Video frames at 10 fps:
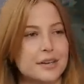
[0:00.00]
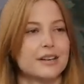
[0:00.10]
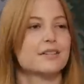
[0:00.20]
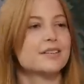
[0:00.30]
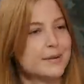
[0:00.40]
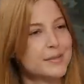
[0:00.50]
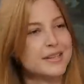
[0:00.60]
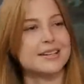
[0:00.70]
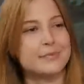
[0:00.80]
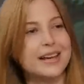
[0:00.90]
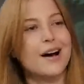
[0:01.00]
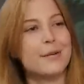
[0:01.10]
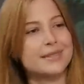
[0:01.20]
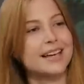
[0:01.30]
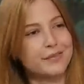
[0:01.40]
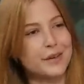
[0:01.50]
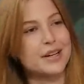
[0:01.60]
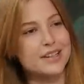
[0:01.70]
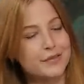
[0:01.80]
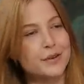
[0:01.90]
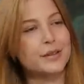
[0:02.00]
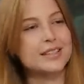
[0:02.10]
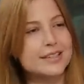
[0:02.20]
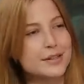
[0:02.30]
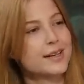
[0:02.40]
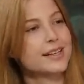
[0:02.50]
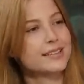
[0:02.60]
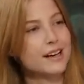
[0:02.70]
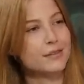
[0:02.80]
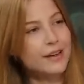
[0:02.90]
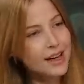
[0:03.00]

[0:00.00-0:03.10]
Right. For some reason, it becomes like very difficult, and so you get a lot of